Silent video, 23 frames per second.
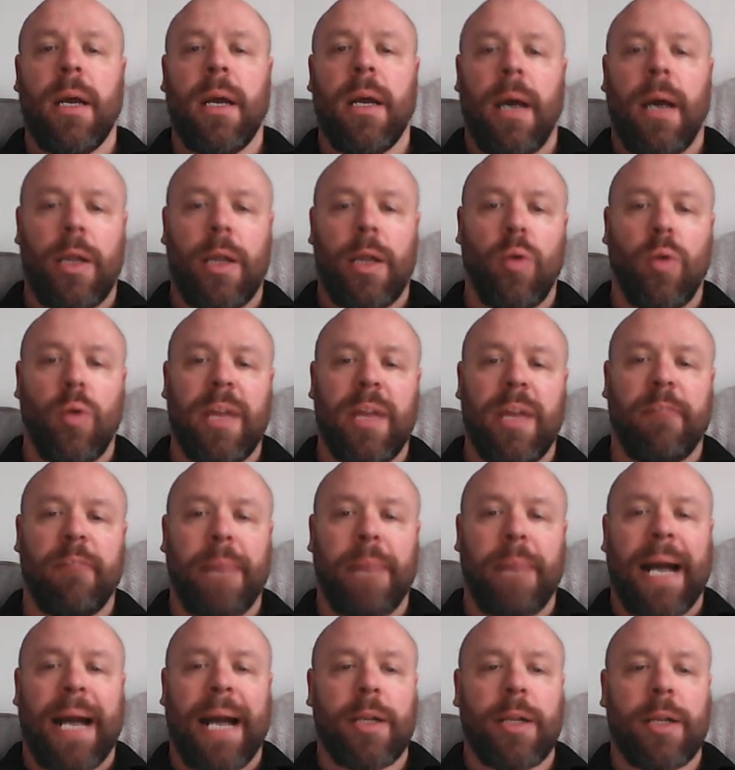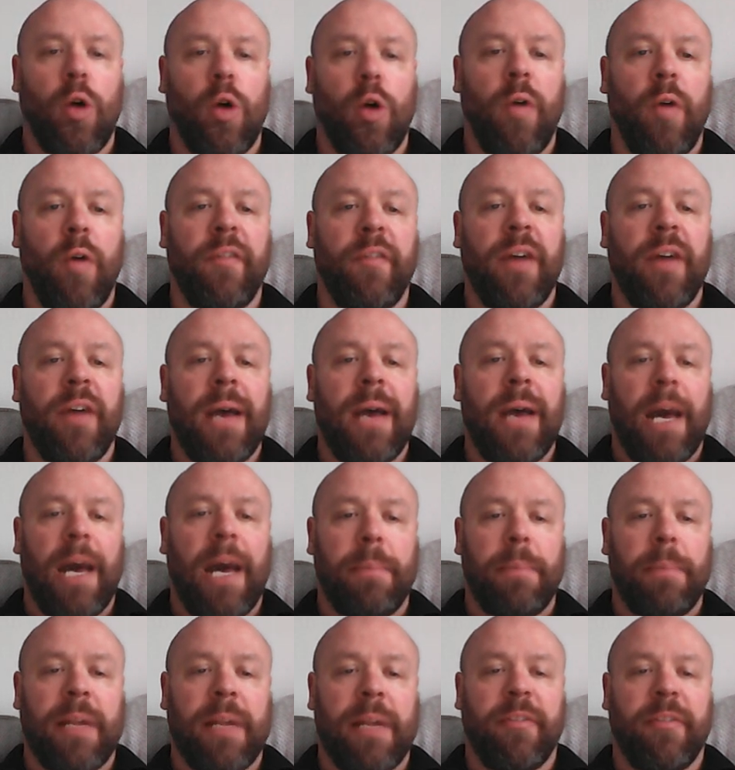although they have backed off a
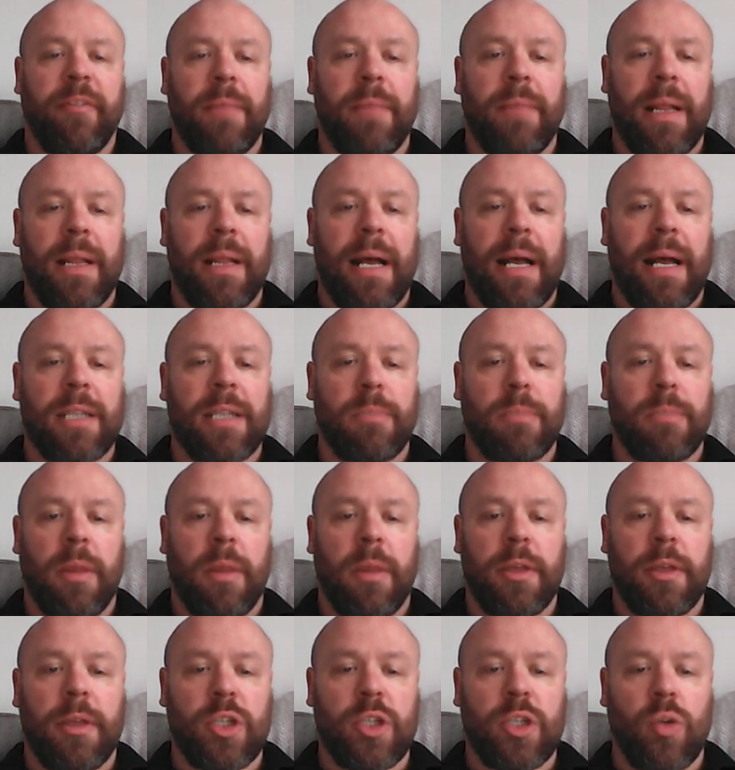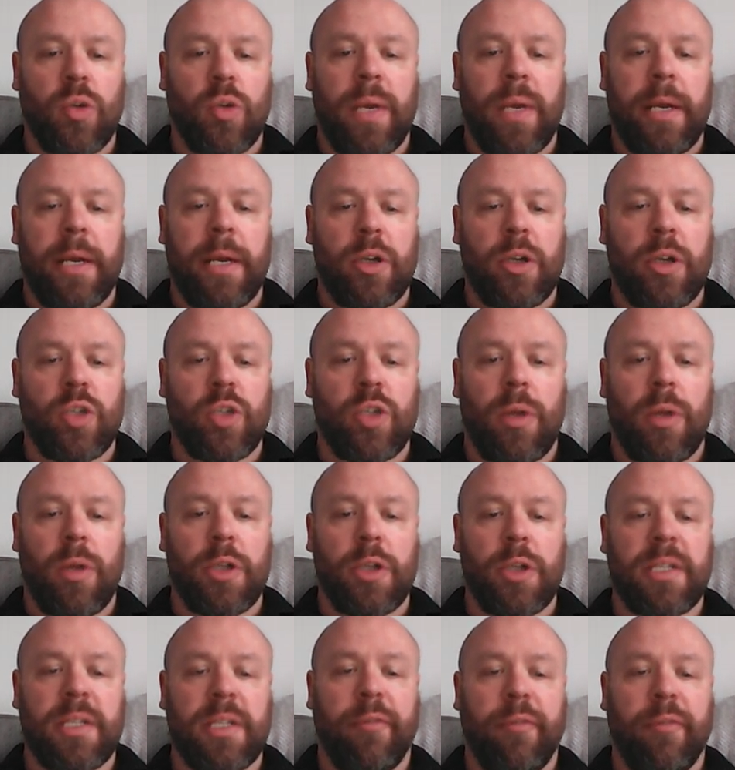bit from the last month or so here. So it
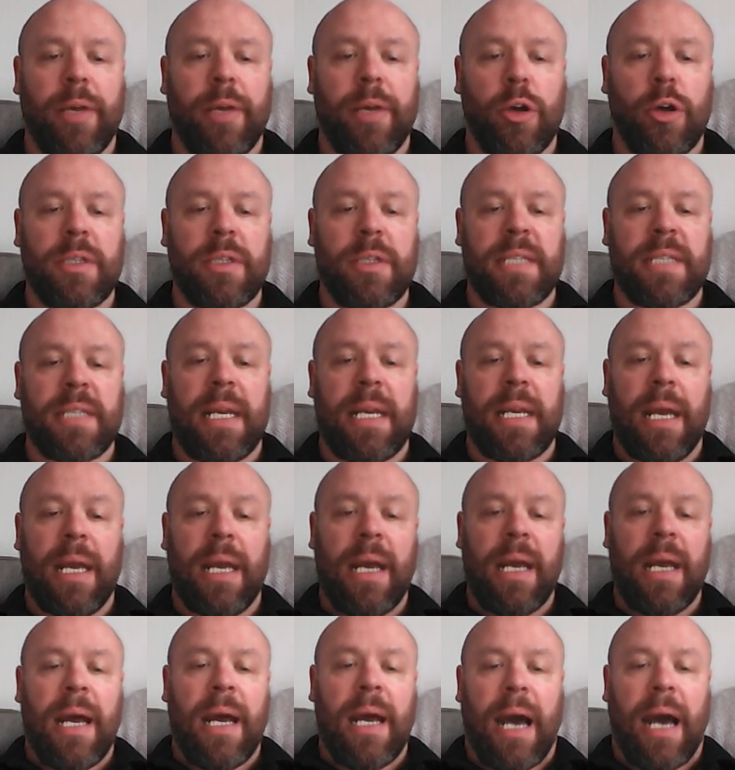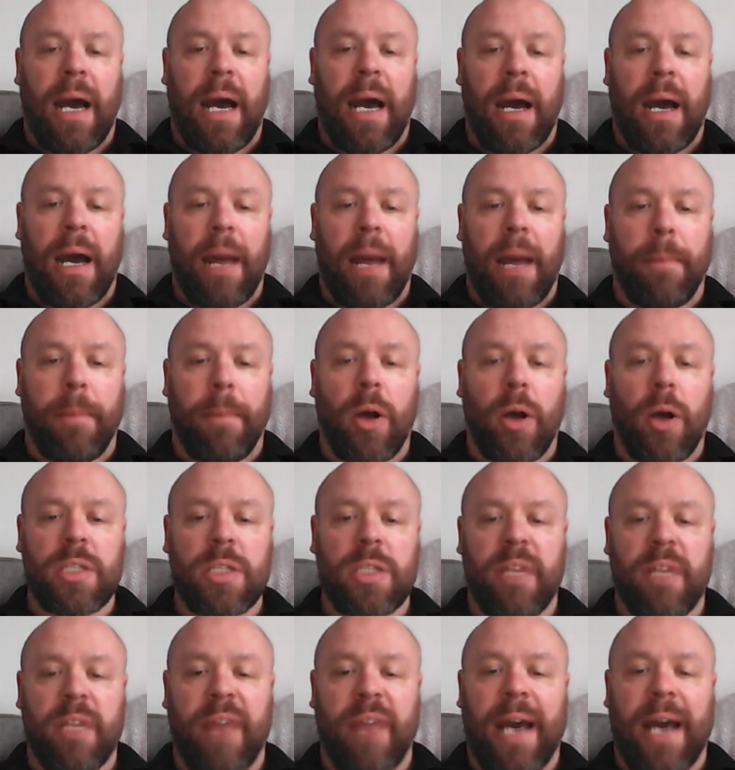looks as if we could see uh, a
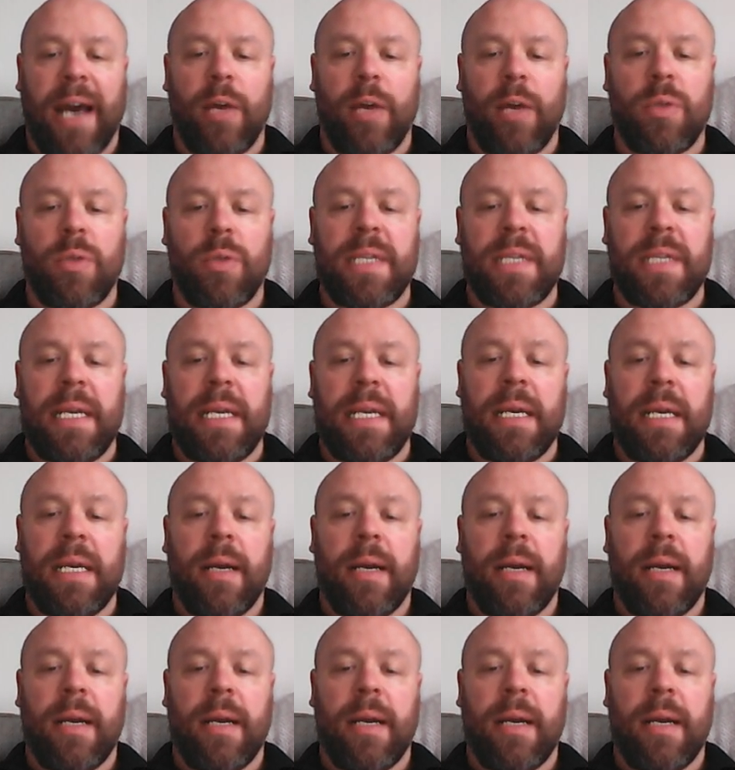positive IOD